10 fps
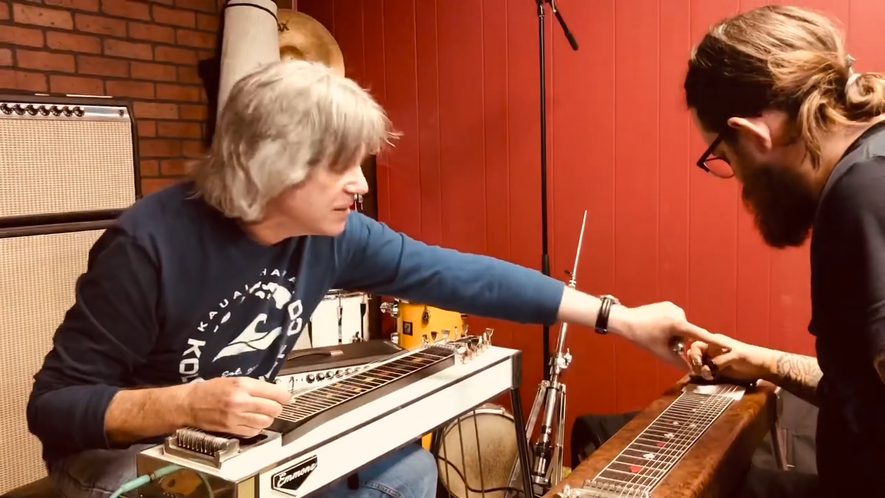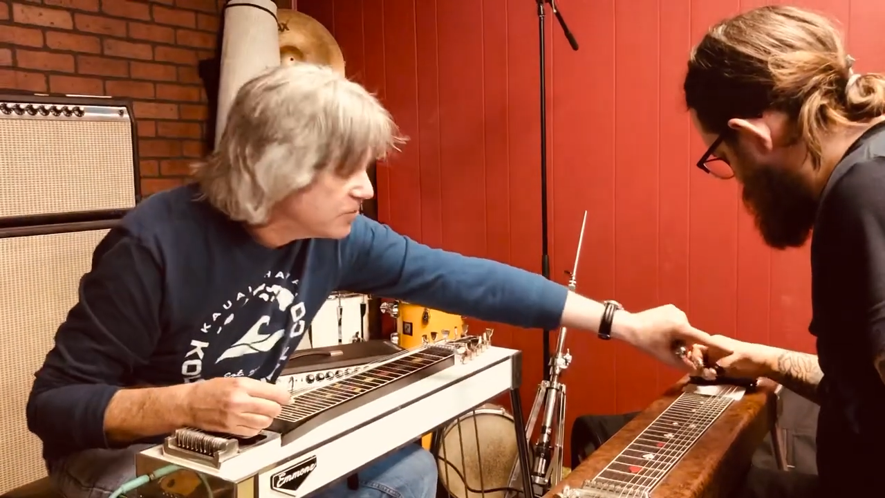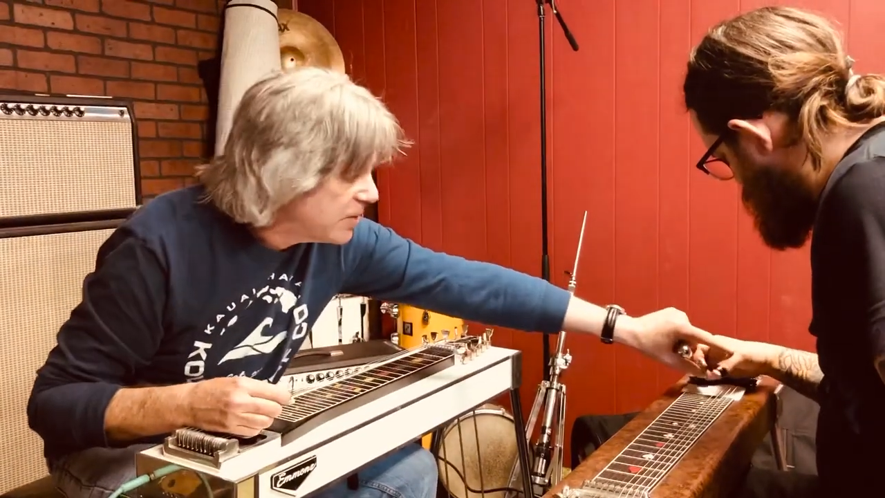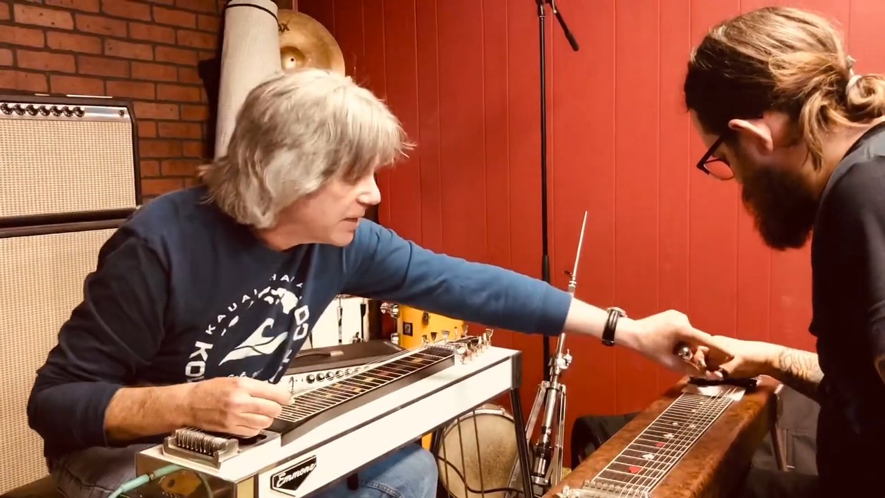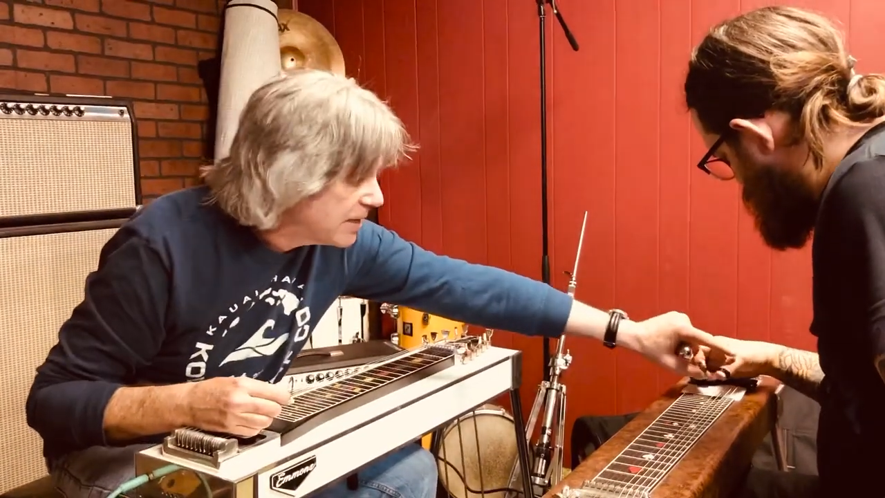the
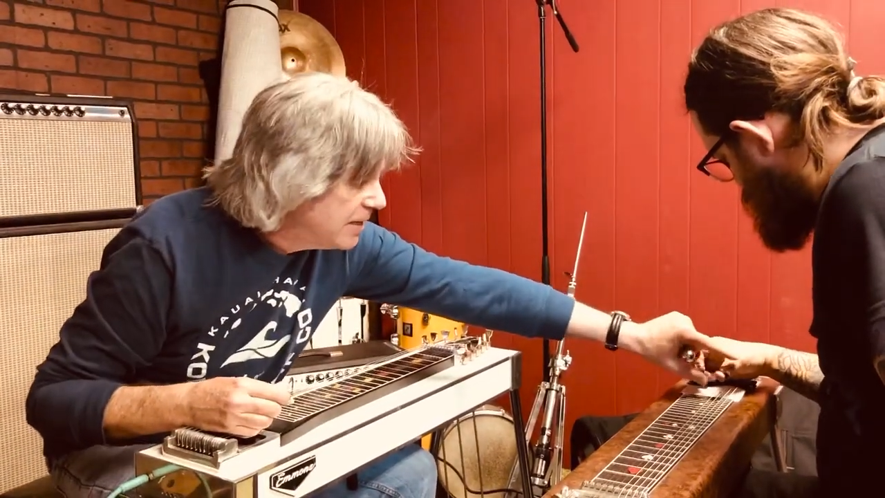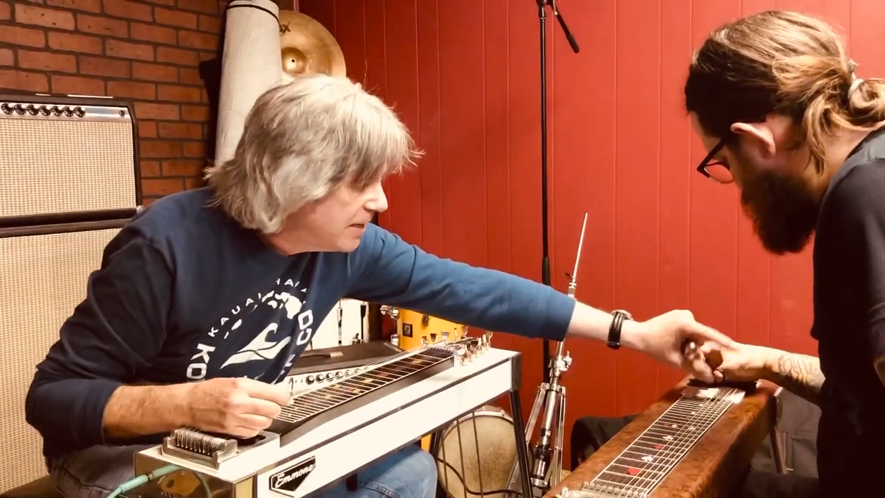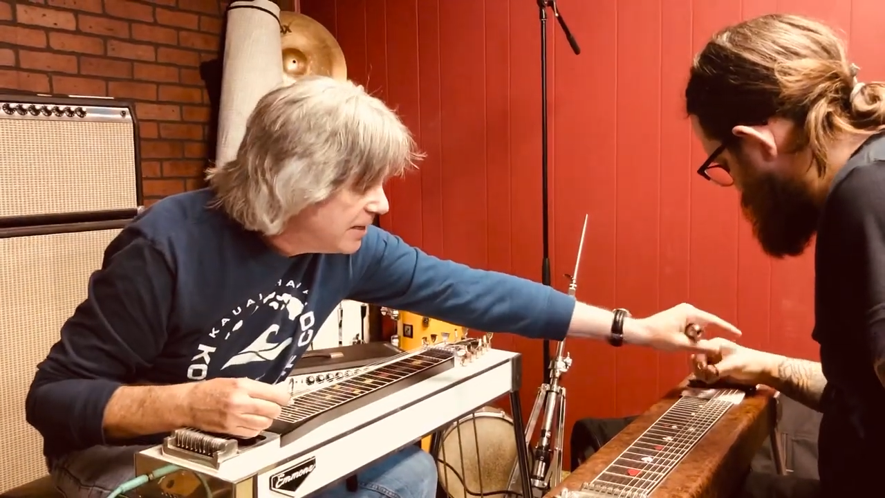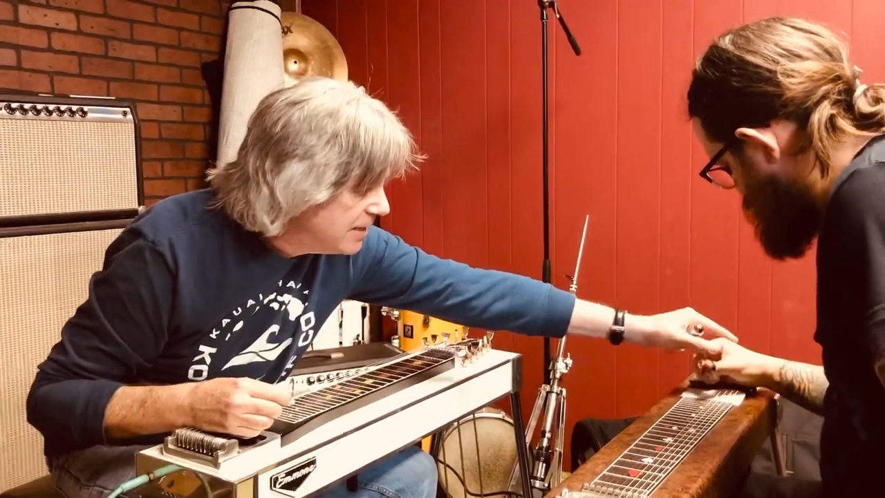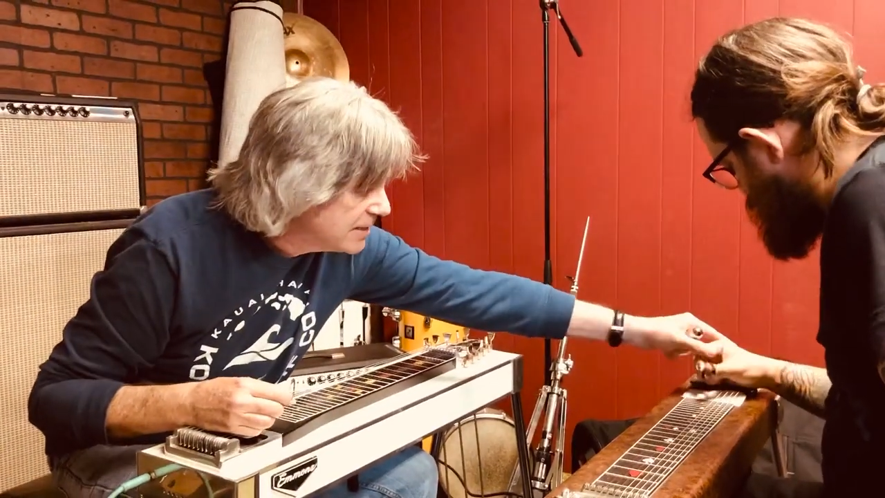trick,
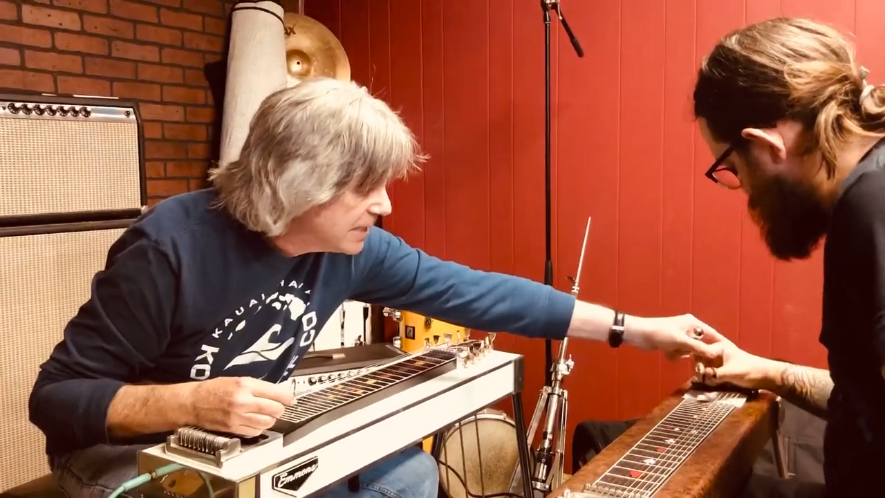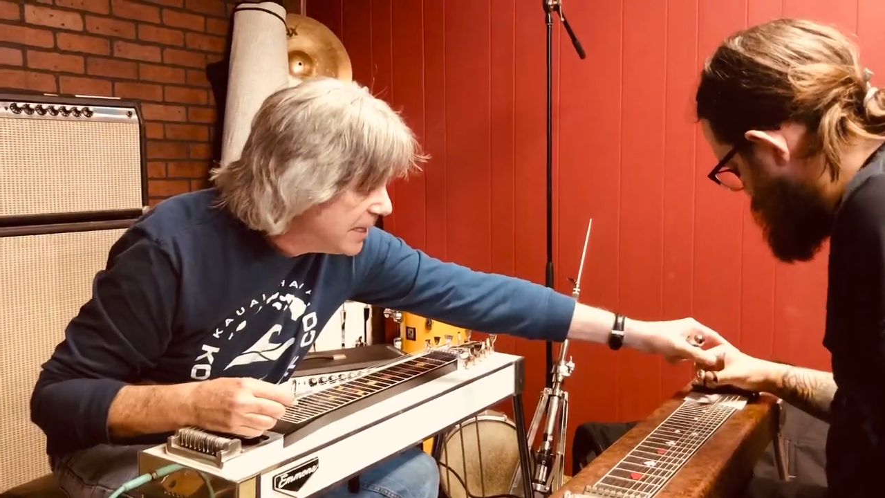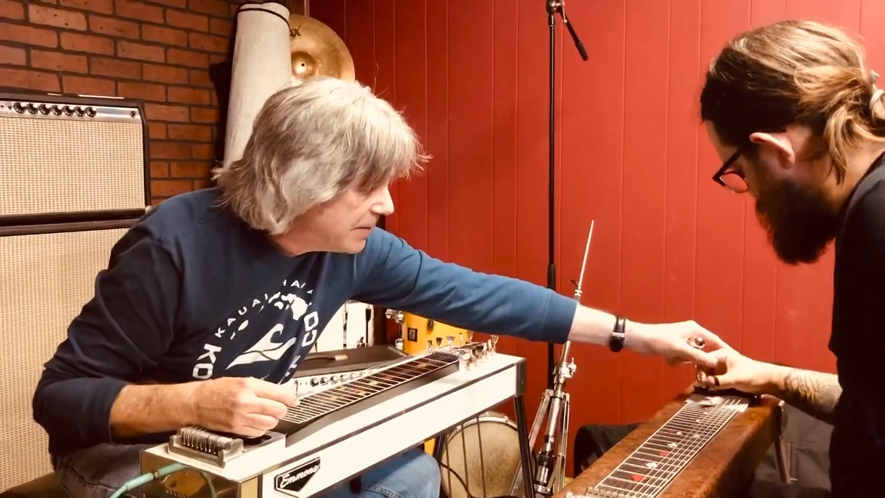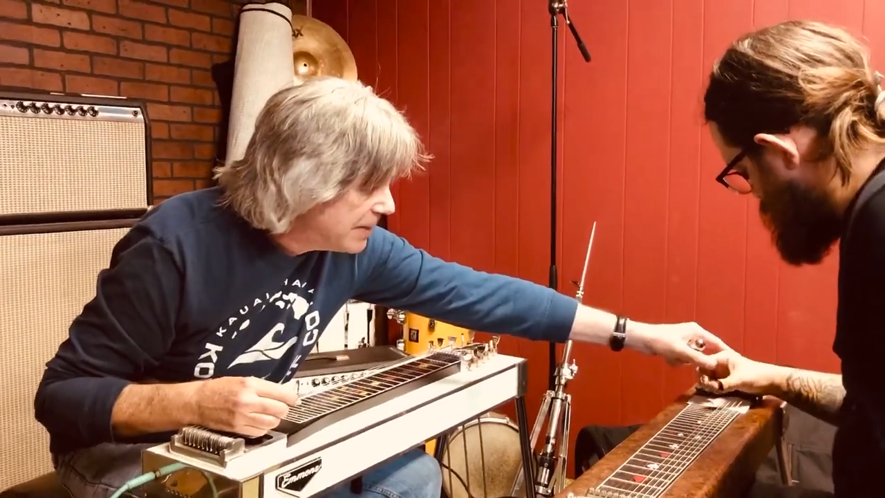is keeping